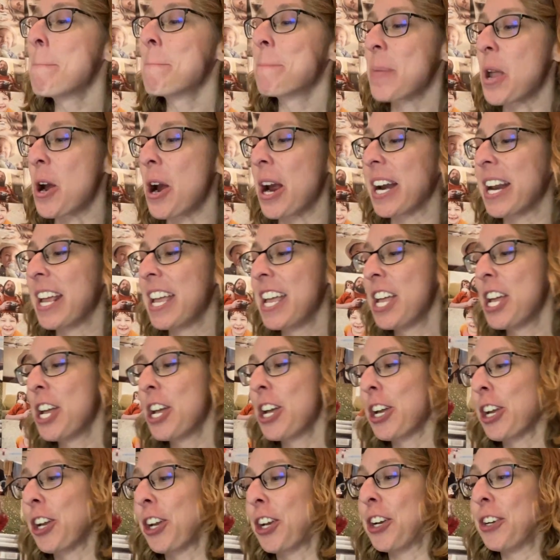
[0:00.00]
All right,
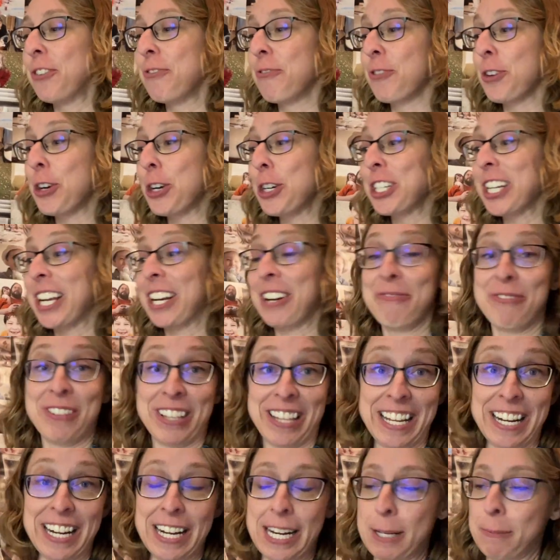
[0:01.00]
convergent
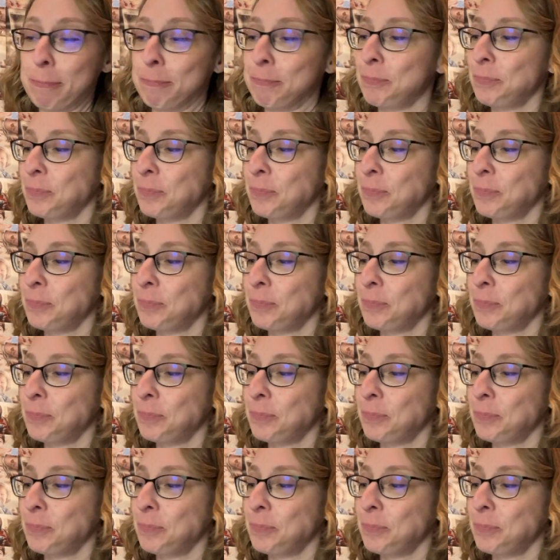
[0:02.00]
validity.